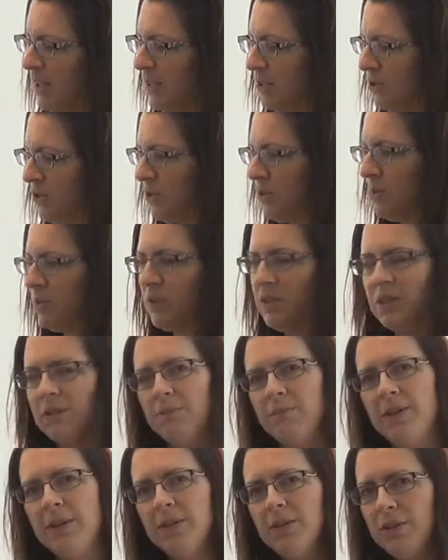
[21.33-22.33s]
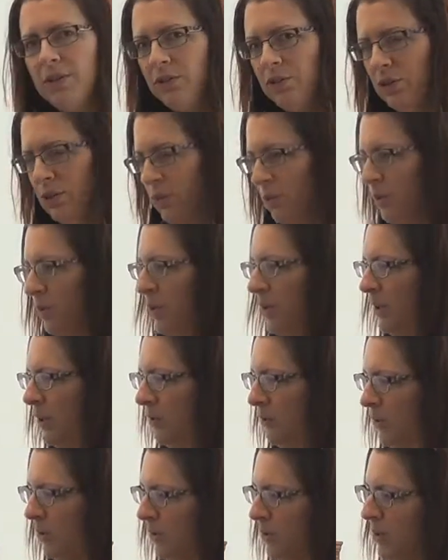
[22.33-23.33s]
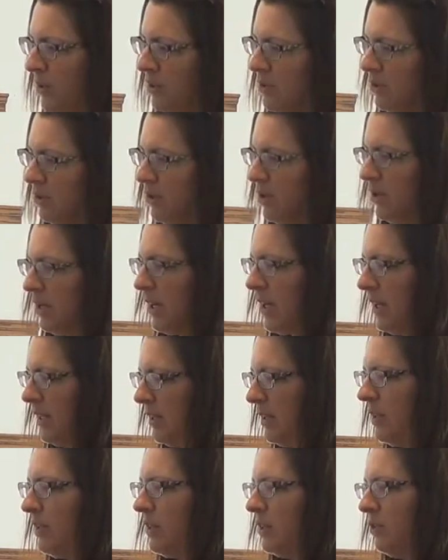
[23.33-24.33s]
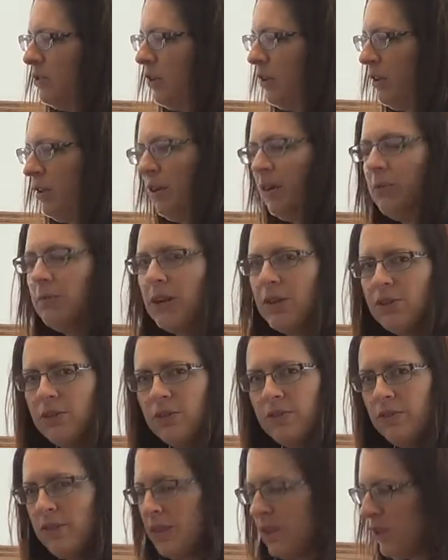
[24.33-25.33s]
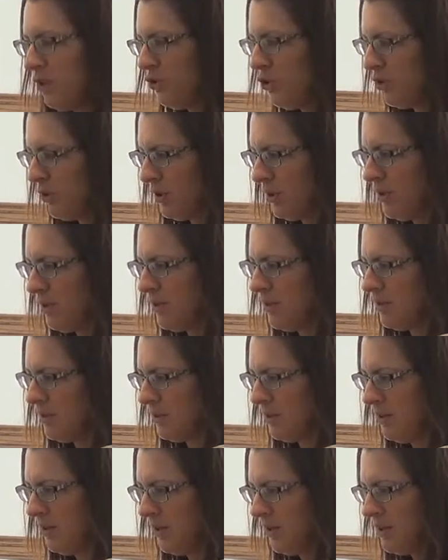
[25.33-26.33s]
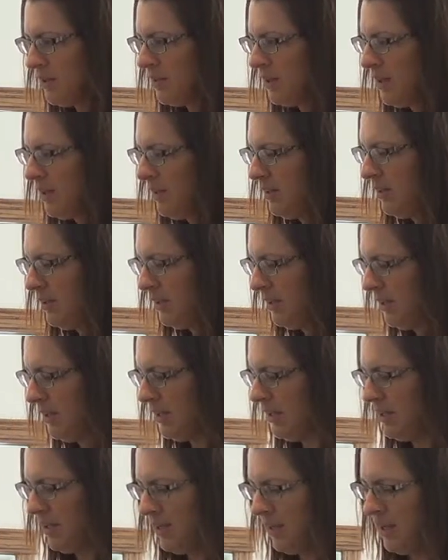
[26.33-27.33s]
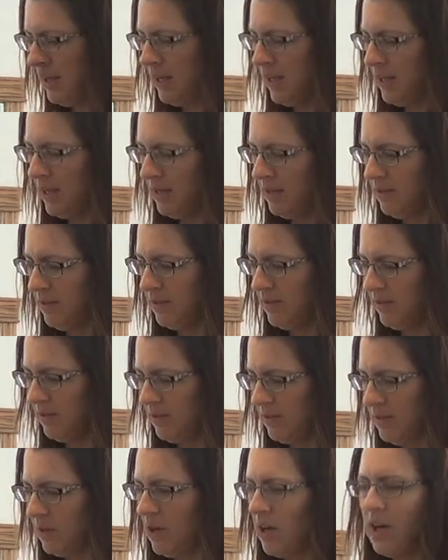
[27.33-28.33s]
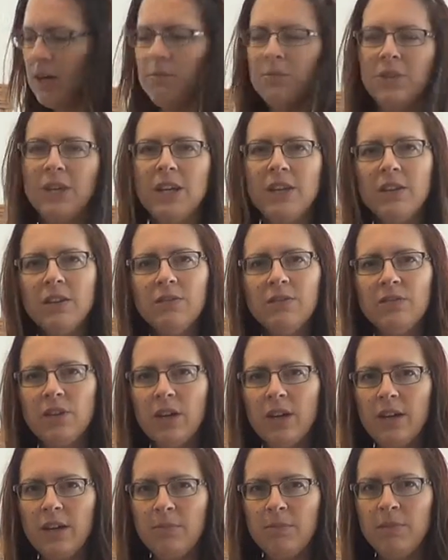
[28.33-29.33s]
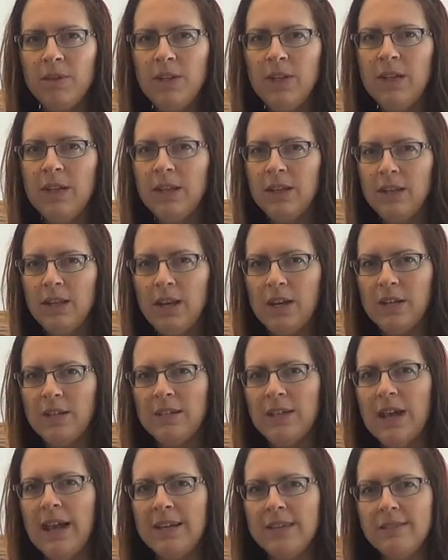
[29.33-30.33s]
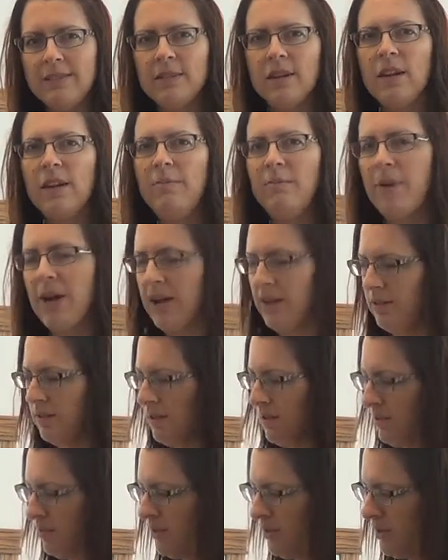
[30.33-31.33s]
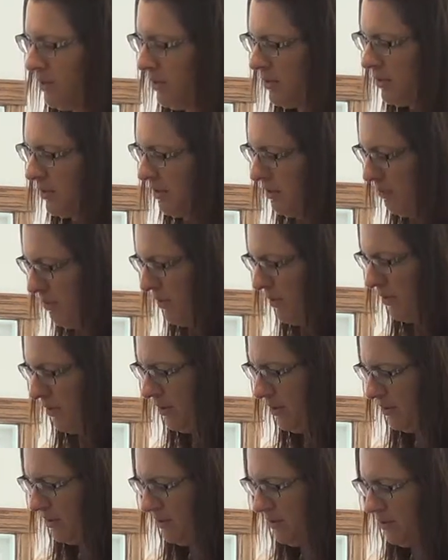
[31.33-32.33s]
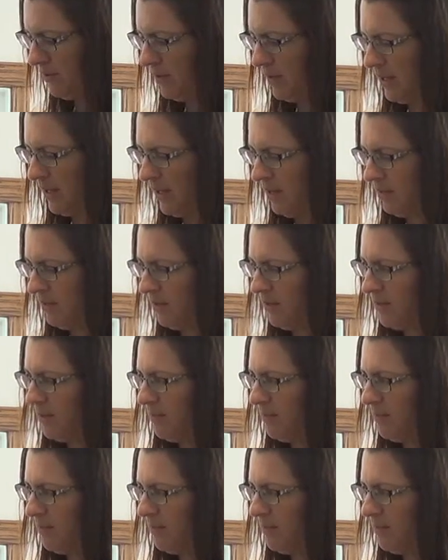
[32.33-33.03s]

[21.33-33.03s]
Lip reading: So to compare the two, we're going to look at the dollar amount of the insurance on this side and time. Length of time as time passes is going to be on this end.